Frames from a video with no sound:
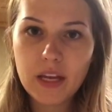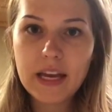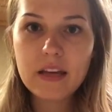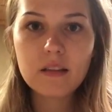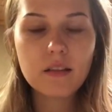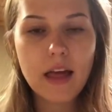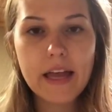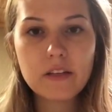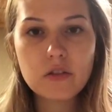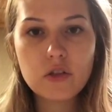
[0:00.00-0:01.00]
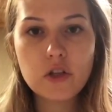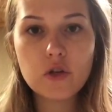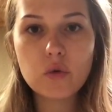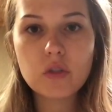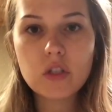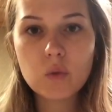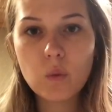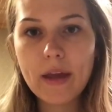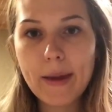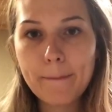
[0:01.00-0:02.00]
It likes to
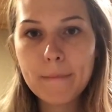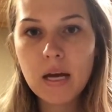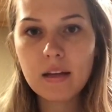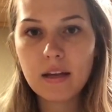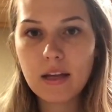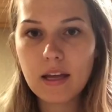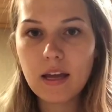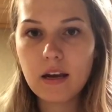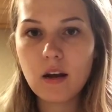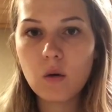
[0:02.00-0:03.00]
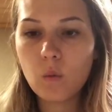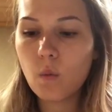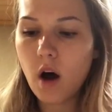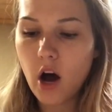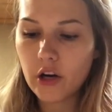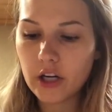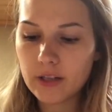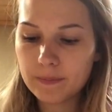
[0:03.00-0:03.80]
swim in water.